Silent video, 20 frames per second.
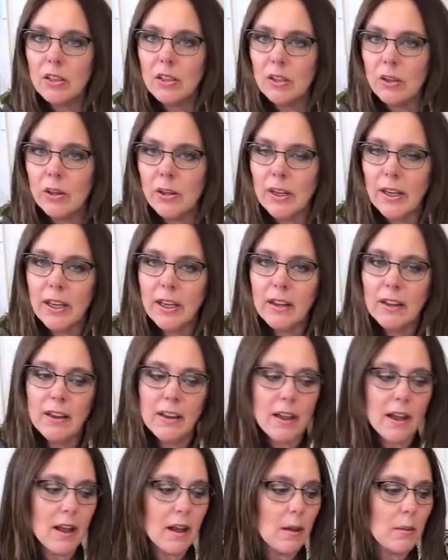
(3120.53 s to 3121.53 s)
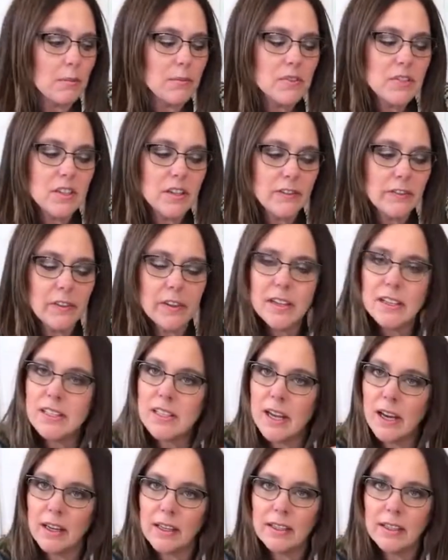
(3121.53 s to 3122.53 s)
learning different
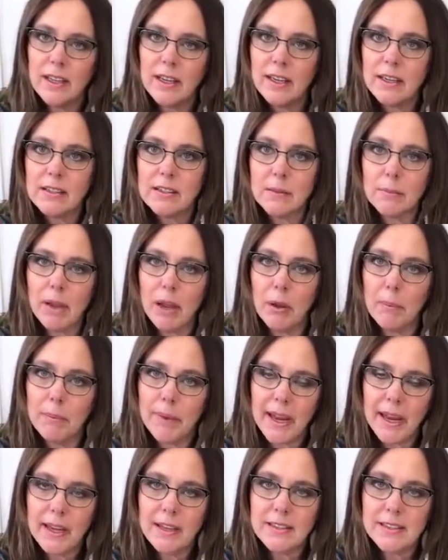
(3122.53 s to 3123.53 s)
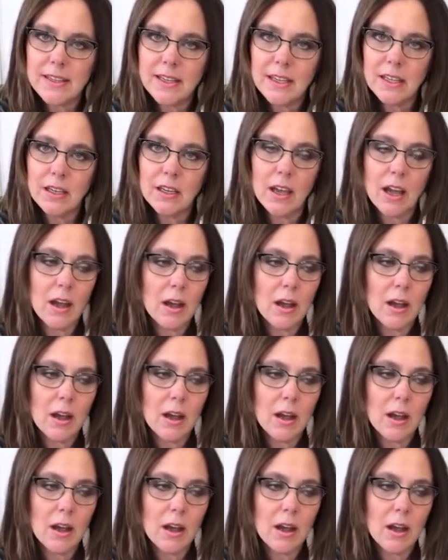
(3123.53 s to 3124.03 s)
techniques about painting,